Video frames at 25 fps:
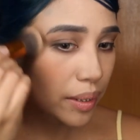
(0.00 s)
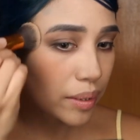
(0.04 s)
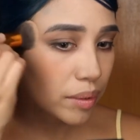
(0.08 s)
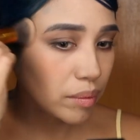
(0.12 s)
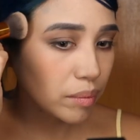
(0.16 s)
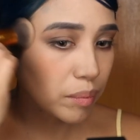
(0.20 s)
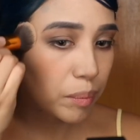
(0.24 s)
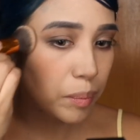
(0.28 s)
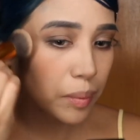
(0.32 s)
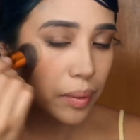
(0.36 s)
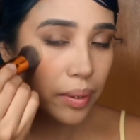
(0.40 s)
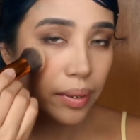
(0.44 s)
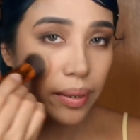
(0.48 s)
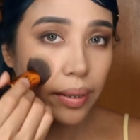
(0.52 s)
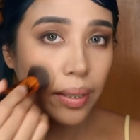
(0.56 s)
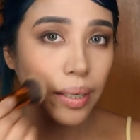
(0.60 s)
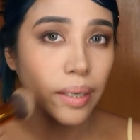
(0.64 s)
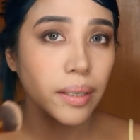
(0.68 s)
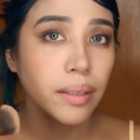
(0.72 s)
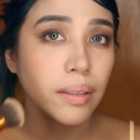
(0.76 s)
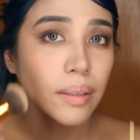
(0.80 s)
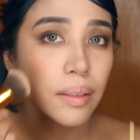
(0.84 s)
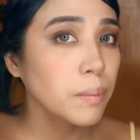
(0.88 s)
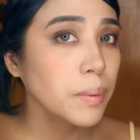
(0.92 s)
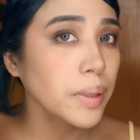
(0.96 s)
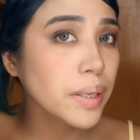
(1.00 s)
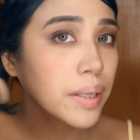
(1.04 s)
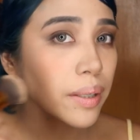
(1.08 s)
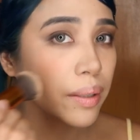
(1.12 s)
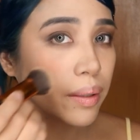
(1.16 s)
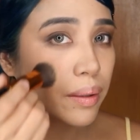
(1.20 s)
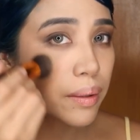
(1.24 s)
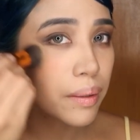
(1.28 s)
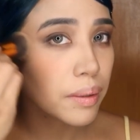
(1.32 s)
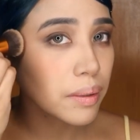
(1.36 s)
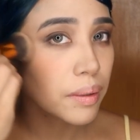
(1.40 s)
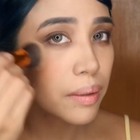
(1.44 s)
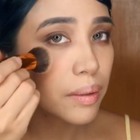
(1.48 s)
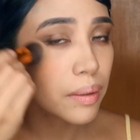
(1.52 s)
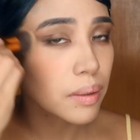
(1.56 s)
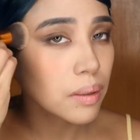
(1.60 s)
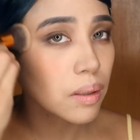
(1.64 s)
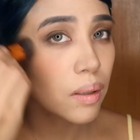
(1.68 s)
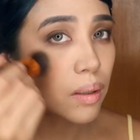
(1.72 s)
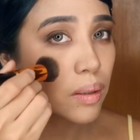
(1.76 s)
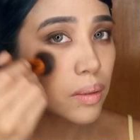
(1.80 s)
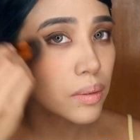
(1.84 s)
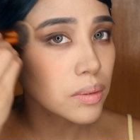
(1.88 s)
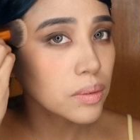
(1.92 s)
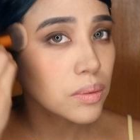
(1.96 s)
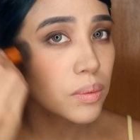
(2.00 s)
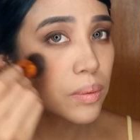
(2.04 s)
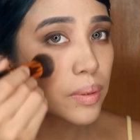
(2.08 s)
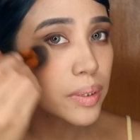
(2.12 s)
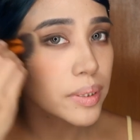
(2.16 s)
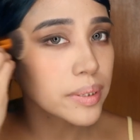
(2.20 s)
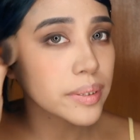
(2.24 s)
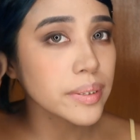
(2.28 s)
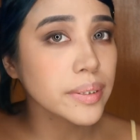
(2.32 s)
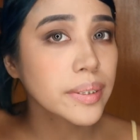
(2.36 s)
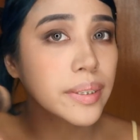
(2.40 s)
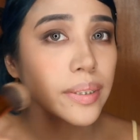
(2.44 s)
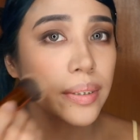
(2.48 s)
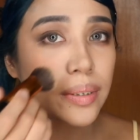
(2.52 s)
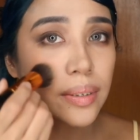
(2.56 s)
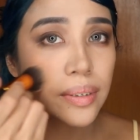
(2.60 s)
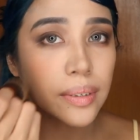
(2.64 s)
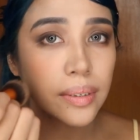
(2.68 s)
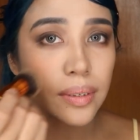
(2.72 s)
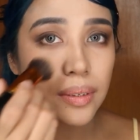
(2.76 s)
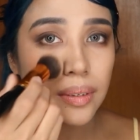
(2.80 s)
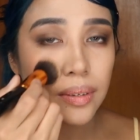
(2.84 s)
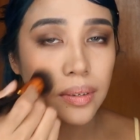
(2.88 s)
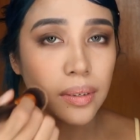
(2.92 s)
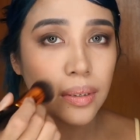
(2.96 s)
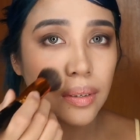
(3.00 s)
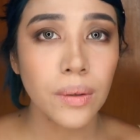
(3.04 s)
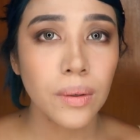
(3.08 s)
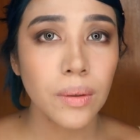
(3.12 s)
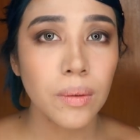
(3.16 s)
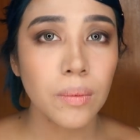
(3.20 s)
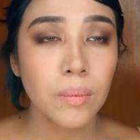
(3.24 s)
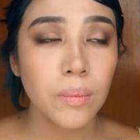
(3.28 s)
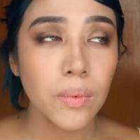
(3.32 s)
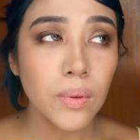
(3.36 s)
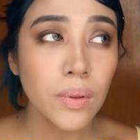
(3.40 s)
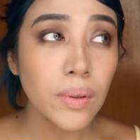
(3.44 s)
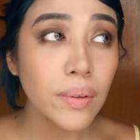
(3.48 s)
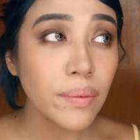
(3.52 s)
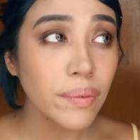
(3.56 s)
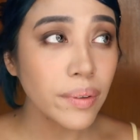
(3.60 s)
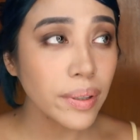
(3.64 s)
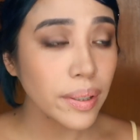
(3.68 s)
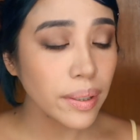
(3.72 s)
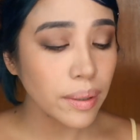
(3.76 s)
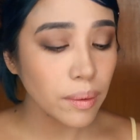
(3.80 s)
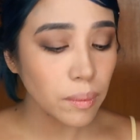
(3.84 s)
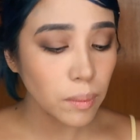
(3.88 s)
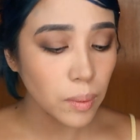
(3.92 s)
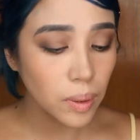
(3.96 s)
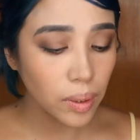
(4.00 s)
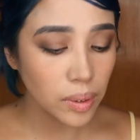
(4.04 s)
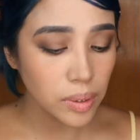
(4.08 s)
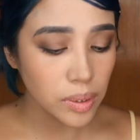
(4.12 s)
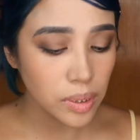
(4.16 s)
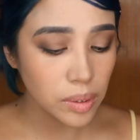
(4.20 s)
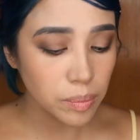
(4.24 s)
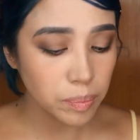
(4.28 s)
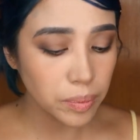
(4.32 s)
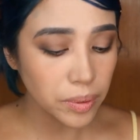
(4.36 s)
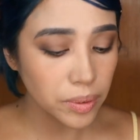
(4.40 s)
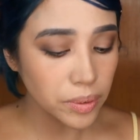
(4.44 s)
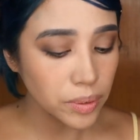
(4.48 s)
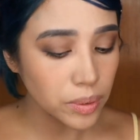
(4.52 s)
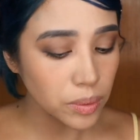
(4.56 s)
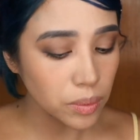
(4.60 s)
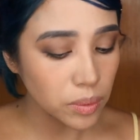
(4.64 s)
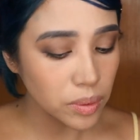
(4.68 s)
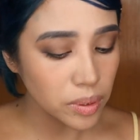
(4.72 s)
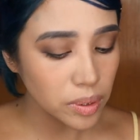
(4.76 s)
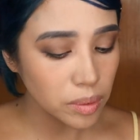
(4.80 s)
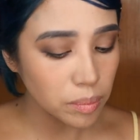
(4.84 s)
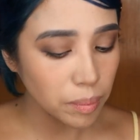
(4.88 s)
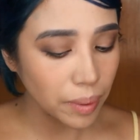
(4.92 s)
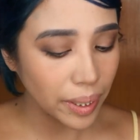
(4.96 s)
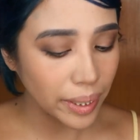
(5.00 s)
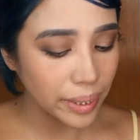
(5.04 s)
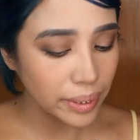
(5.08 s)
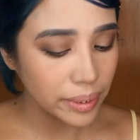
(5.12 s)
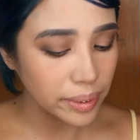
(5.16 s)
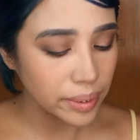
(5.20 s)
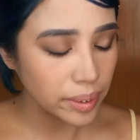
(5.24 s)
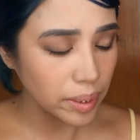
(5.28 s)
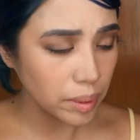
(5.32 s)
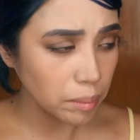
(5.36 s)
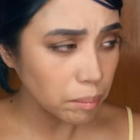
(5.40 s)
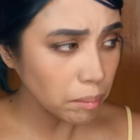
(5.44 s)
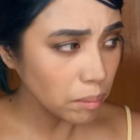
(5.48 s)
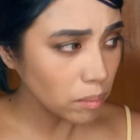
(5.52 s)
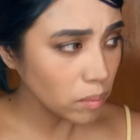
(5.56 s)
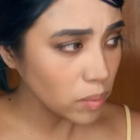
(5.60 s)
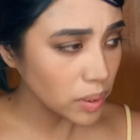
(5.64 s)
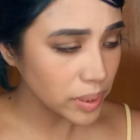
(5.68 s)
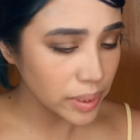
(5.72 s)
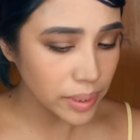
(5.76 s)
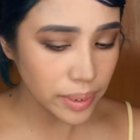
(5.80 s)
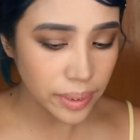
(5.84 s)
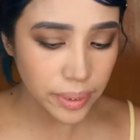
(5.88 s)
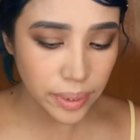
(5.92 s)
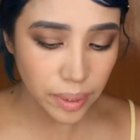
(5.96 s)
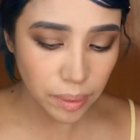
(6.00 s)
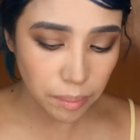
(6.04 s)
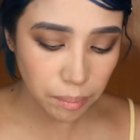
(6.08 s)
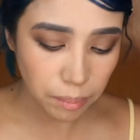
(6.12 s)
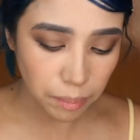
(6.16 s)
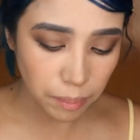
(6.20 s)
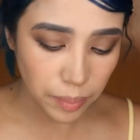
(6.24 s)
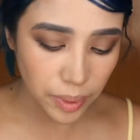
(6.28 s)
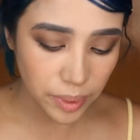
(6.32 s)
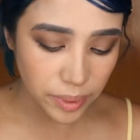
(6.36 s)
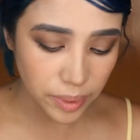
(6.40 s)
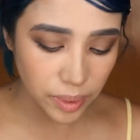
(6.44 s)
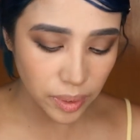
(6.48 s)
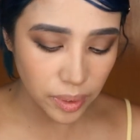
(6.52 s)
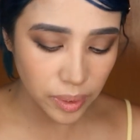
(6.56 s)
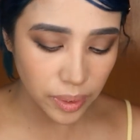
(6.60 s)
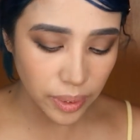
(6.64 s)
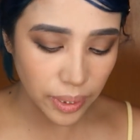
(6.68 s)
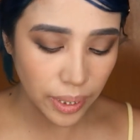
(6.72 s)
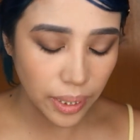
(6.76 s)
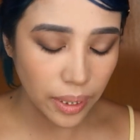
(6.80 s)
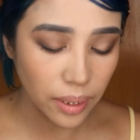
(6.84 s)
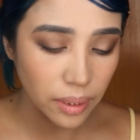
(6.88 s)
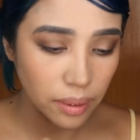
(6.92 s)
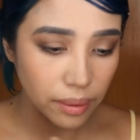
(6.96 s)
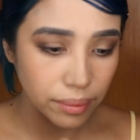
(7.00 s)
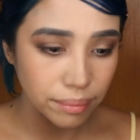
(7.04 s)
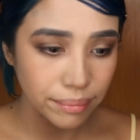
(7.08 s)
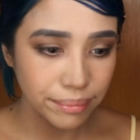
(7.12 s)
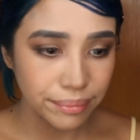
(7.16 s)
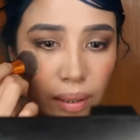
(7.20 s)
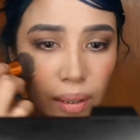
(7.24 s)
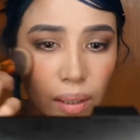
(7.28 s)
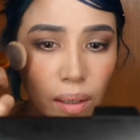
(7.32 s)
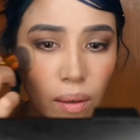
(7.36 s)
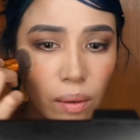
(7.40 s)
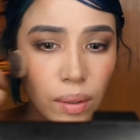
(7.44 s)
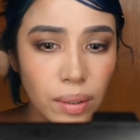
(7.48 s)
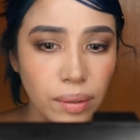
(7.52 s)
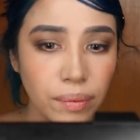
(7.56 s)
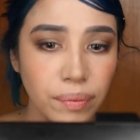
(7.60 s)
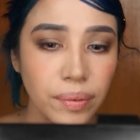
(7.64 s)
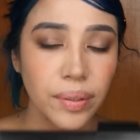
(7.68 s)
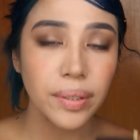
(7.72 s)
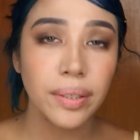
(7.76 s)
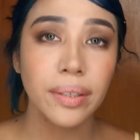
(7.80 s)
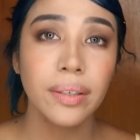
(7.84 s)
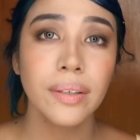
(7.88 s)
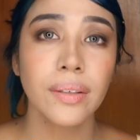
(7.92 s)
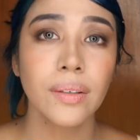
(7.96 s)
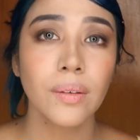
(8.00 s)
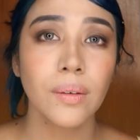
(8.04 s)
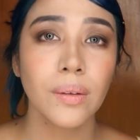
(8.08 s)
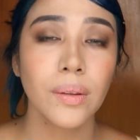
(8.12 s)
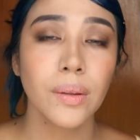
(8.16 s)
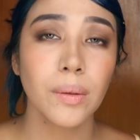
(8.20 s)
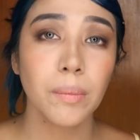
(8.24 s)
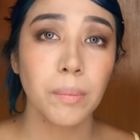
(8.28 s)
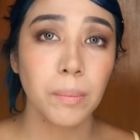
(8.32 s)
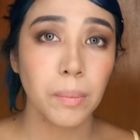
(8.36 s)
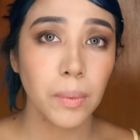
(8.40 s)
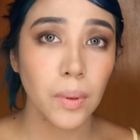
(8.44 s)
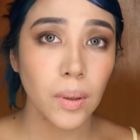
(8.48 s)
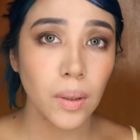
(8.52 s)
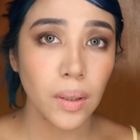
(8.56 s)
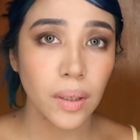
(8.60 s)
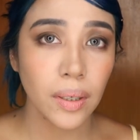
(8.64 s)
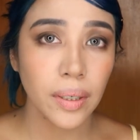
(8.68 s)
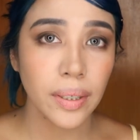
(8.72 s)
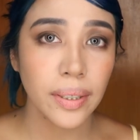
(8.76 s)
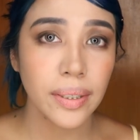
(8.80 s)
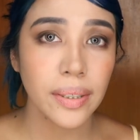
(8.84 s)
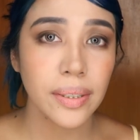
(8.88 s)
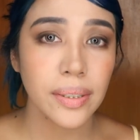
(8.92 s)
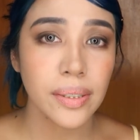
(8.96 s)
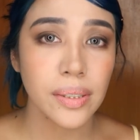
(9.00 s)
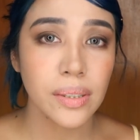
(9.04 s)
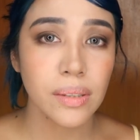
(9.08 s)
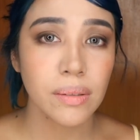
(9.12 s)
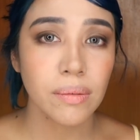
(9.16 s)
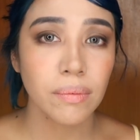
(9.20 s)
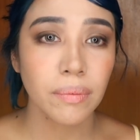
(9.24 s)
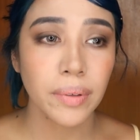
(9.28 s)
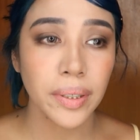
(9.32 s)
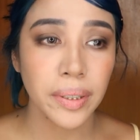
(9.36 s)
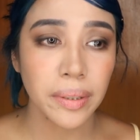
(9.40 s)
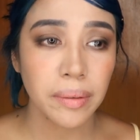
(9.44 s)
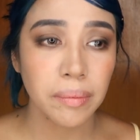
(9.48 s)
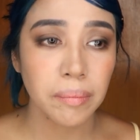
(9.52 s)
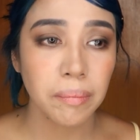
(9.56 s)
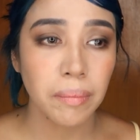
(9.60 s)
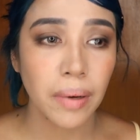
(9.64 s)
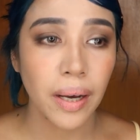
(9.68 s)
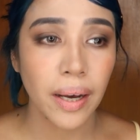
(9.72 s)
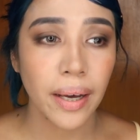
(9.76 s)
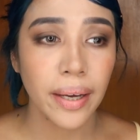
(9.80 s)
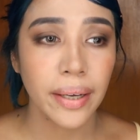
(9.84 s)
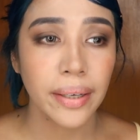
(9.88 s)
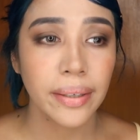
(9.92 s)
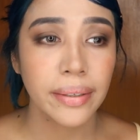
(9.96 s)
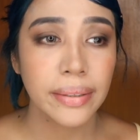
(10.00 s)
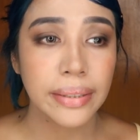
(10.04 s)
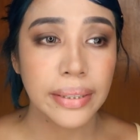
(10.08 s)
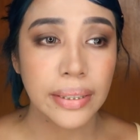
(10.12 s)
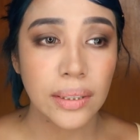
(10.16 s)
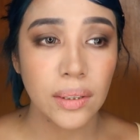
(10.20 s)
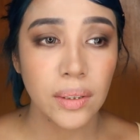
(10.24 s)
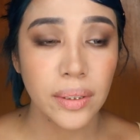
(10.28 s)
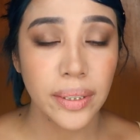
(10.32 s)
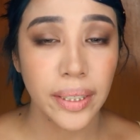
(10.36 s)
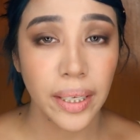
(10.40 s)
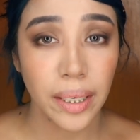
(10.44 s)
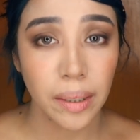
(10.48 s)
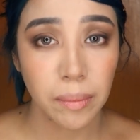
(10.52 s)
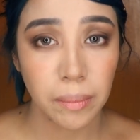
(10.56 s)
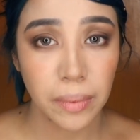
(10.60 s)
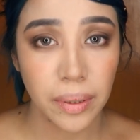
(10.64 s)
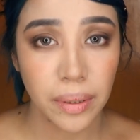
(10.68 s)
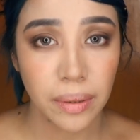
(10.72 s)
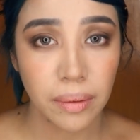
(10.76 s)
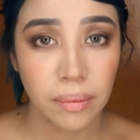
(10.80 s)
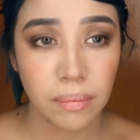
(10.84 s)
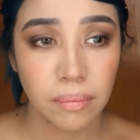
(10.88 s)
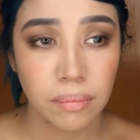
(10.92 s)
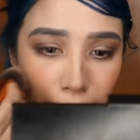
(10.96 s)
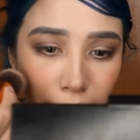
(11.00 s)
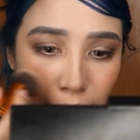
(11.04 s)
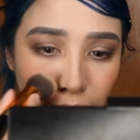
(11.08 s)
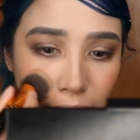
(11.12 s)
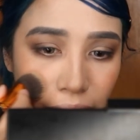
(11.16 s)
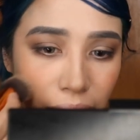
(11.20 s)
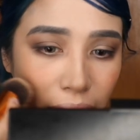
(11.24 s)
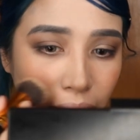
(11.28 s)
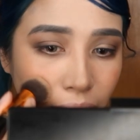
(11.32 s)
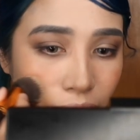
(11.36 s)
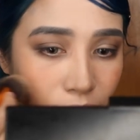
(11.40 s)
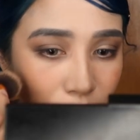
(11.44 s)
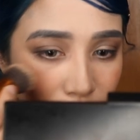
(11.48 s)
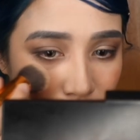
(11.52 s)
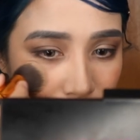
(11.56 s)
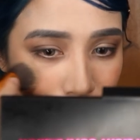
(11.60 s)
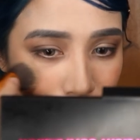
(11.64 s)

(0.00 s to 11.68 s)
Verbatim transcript: kind of put that where the contour sits. The movie was produced by Tim. Was it Tim Burton ga? Oh, if you didn't know, the book is written by Neil Gaiman. Yun, I've